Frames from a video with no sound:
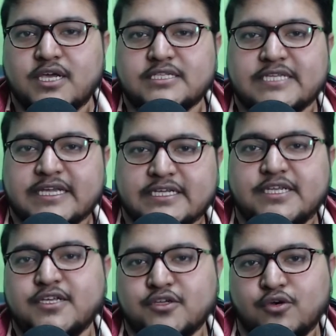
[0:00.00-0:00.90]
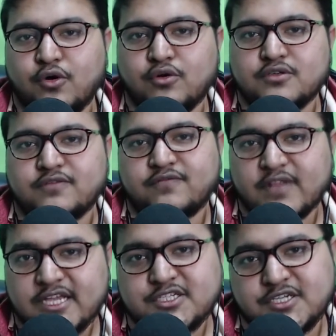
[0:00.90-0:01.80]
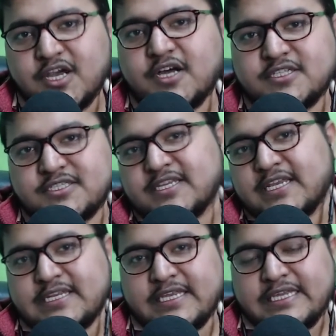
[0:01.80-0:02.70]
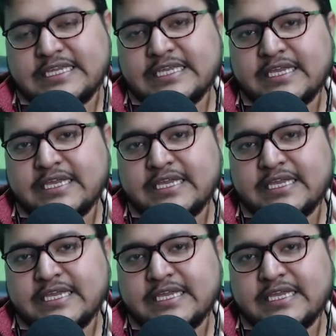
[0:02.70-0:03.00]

a technique called flashcards technique.